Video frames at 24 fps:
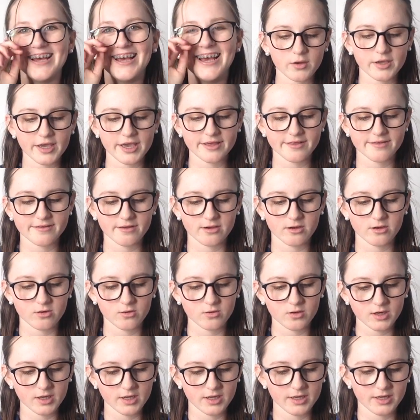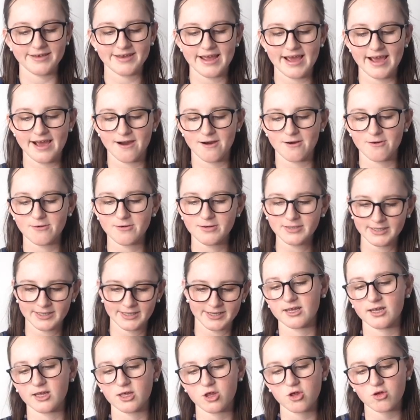Okay, so now I'm
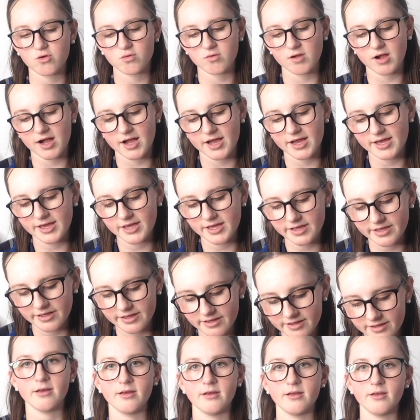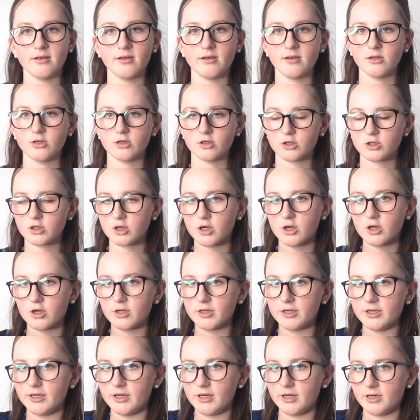gonna try and
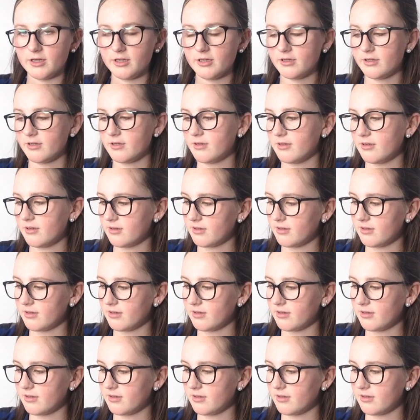turn it on.